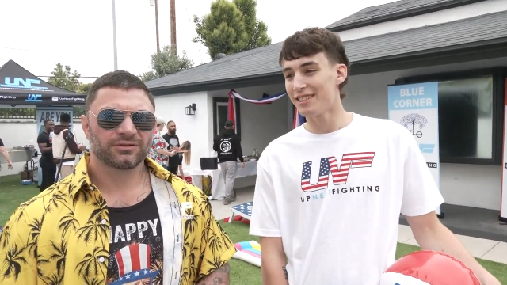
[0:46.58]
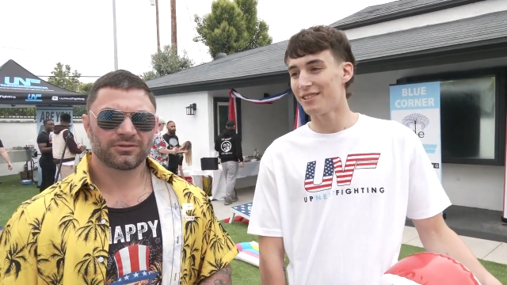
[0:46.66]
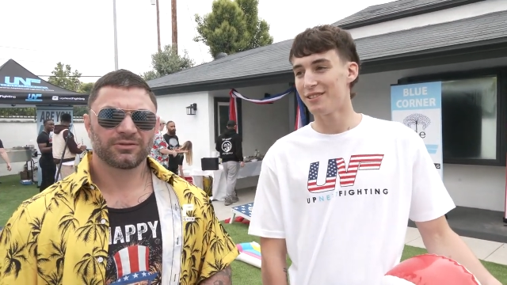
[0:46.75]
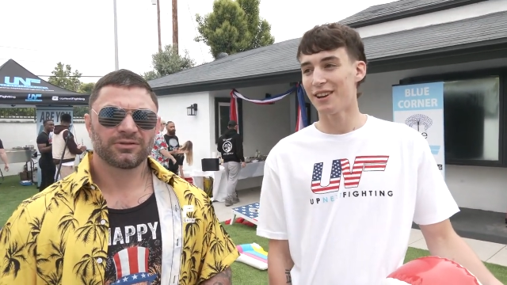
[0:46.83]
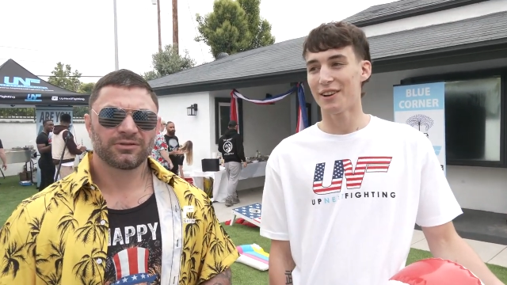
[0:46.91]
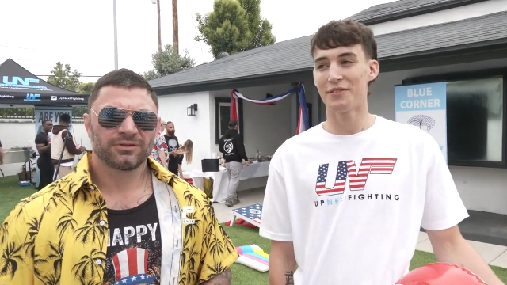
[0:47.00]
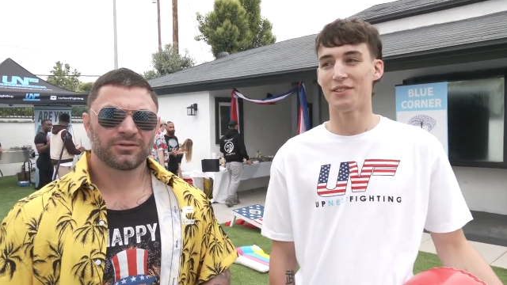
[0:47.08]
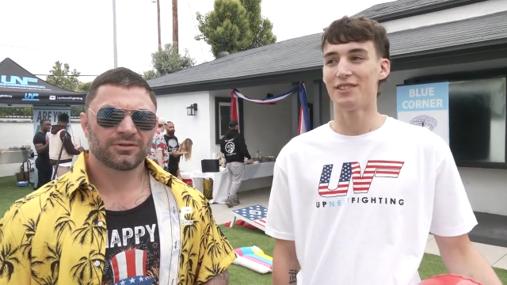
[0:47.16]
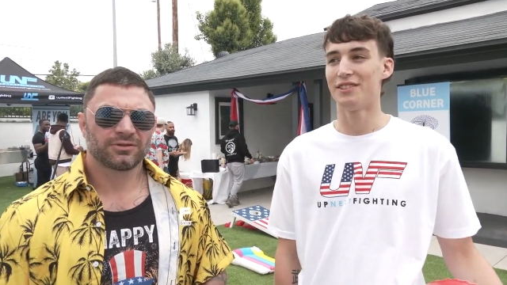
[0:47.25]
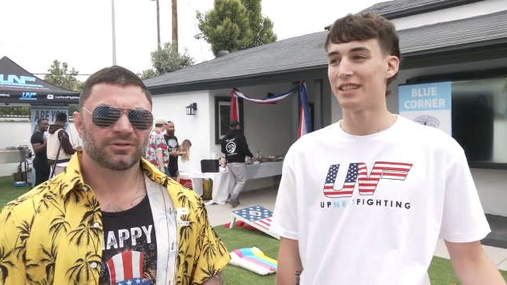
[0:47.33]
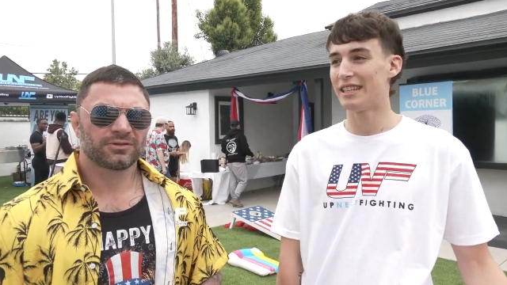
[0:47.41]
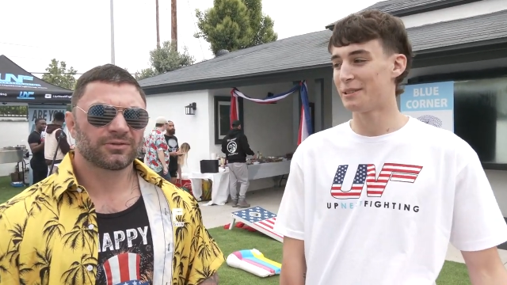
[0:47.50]
Speaker 1: to after
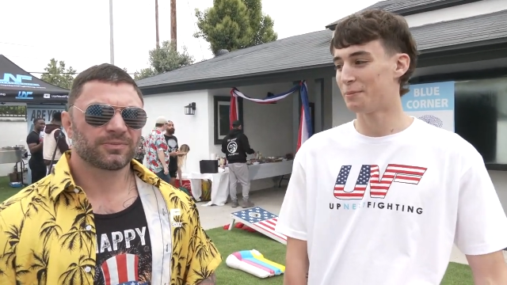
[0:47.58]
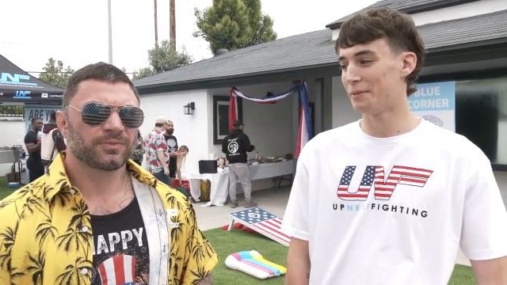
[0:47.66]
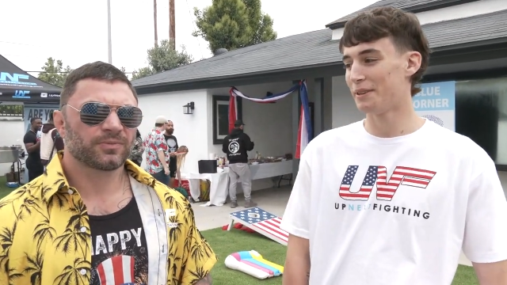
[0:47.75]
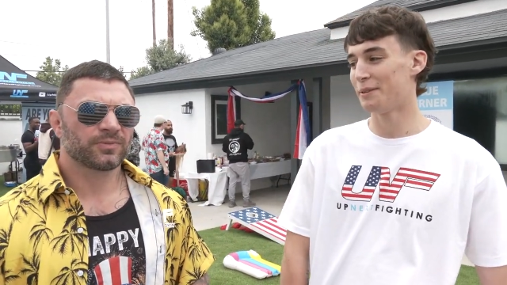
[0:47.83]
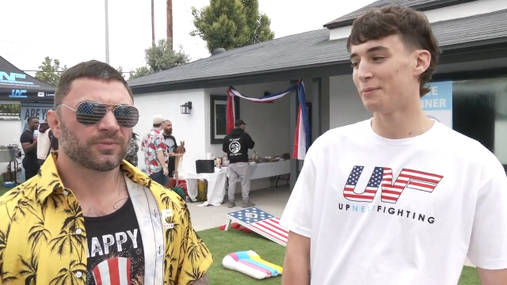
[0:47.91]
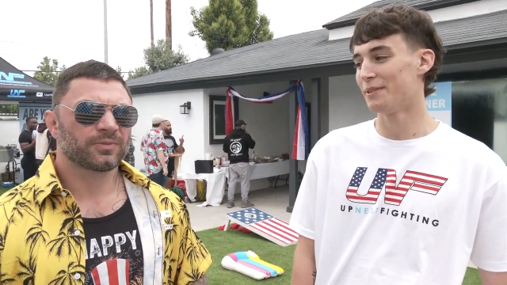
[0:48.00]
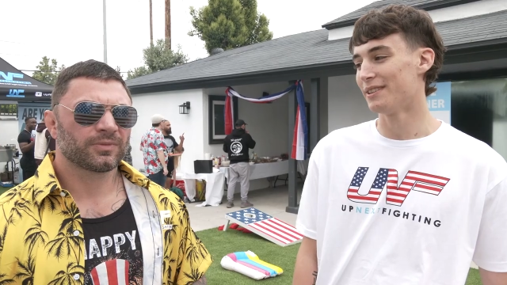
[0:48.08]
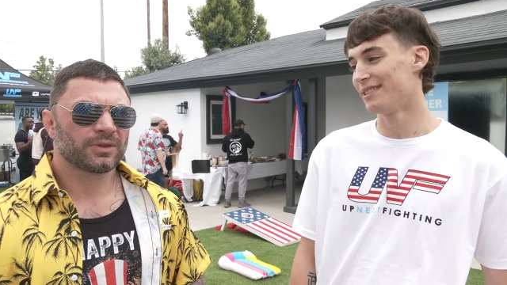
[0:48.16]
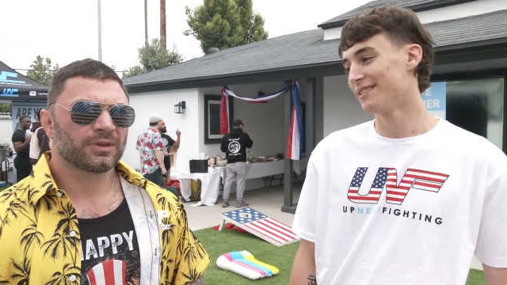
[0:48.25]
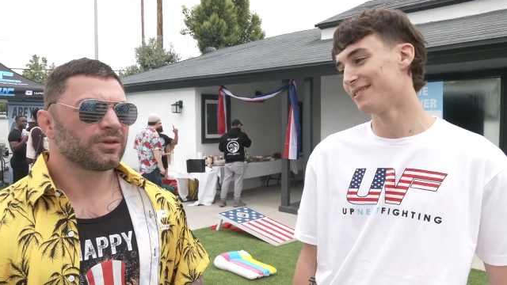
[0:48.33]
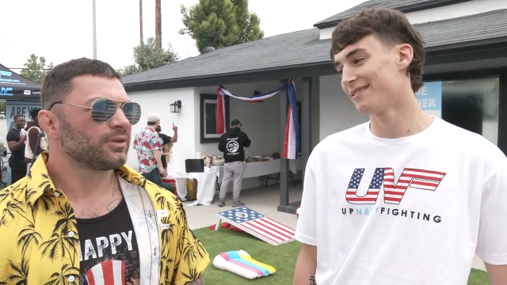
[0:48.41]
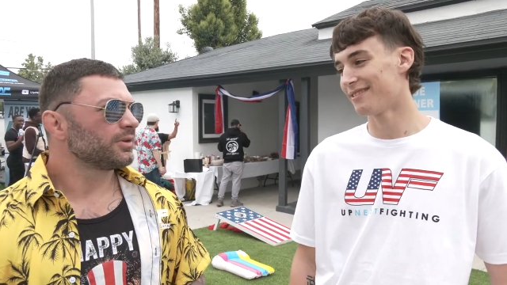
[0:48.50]
GSP, but
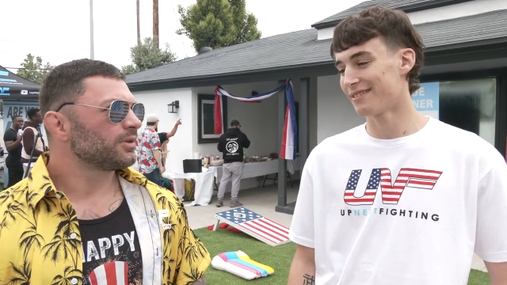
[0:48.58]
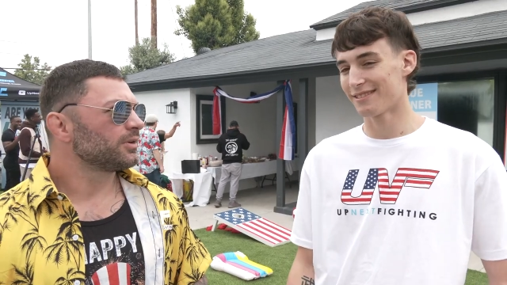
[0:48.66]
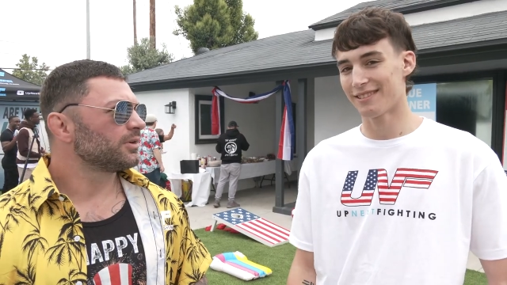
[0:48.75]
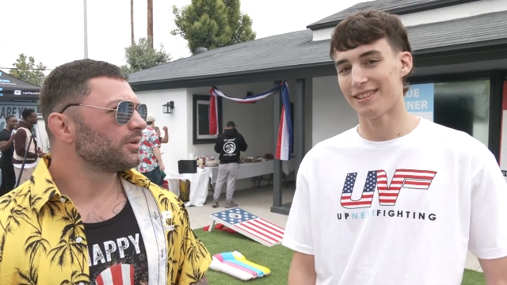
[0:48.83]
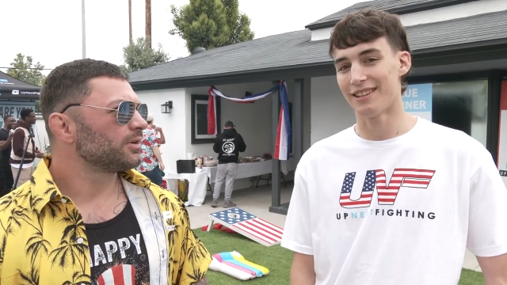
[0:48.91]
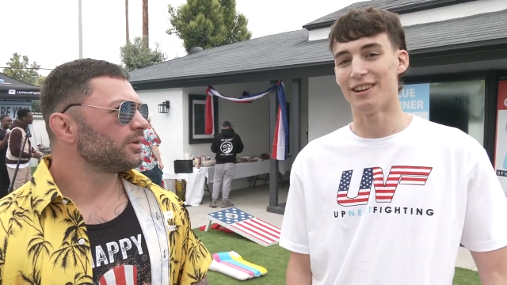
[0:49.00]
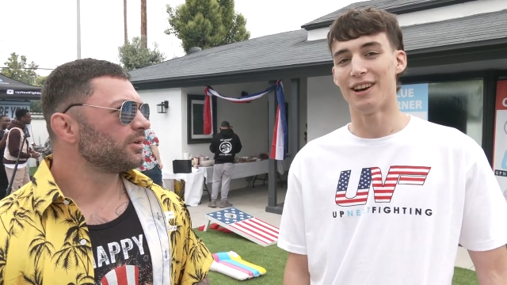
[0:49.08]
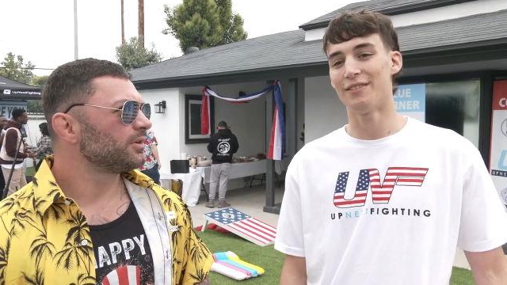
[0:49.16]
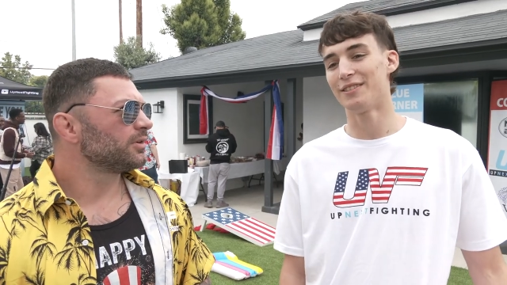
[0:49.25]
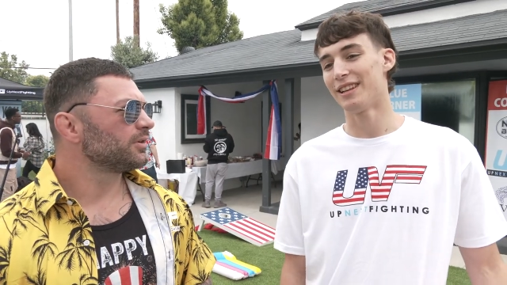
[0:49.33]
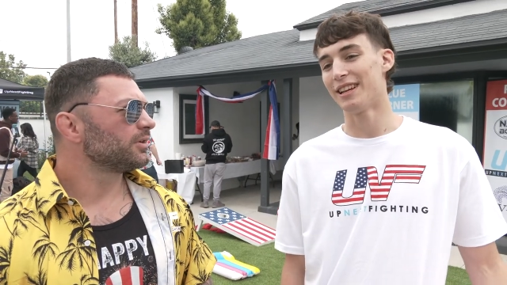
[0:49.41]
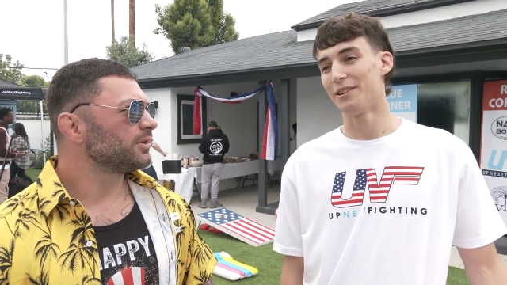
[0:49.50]
you know, I don't
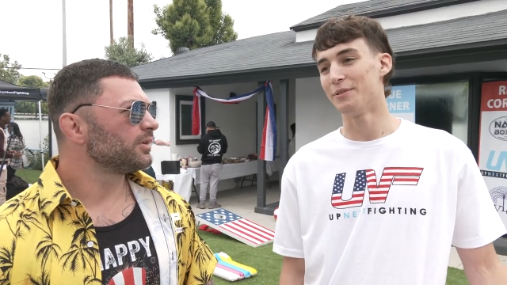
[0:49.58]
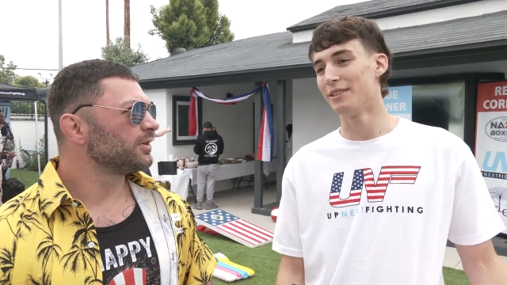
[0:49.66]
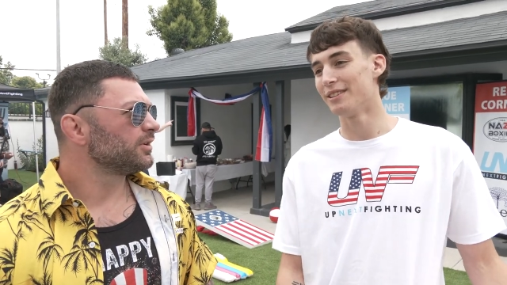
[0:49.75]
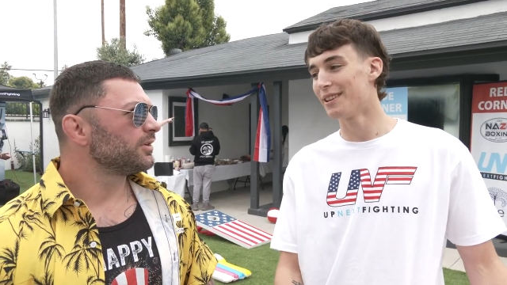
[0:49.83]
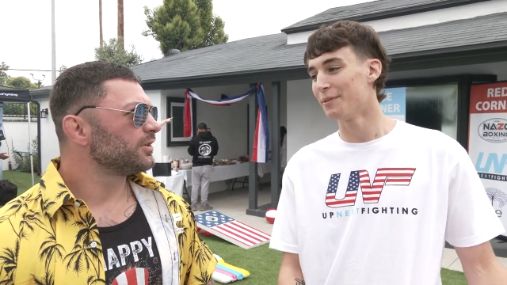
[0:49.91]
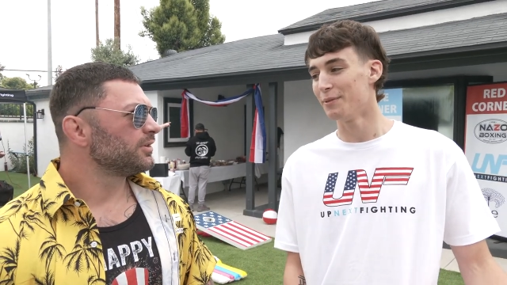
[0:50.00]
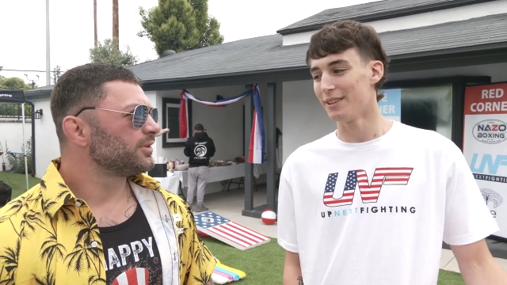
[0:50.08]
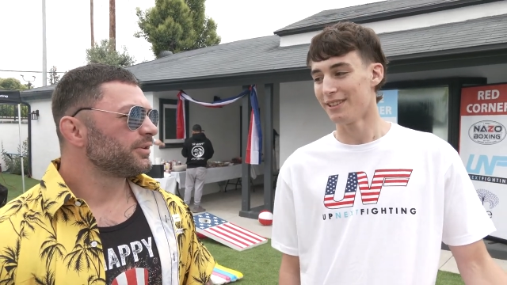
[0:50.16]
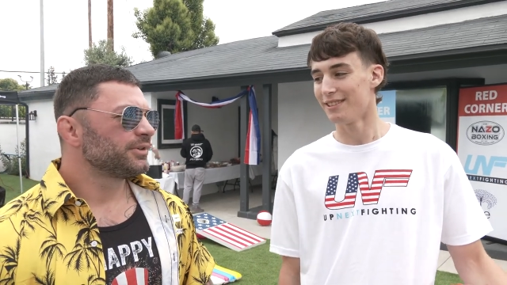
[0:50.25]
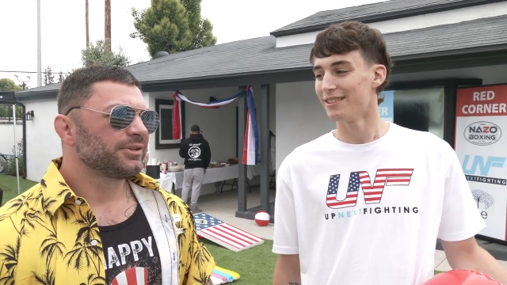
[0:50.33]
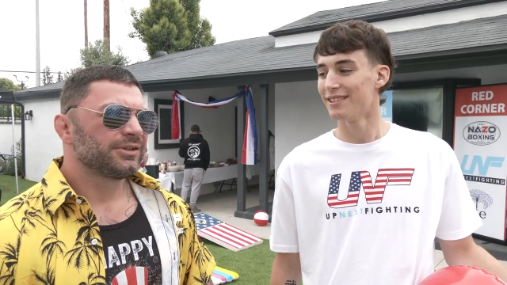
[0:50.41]
think anyone can be.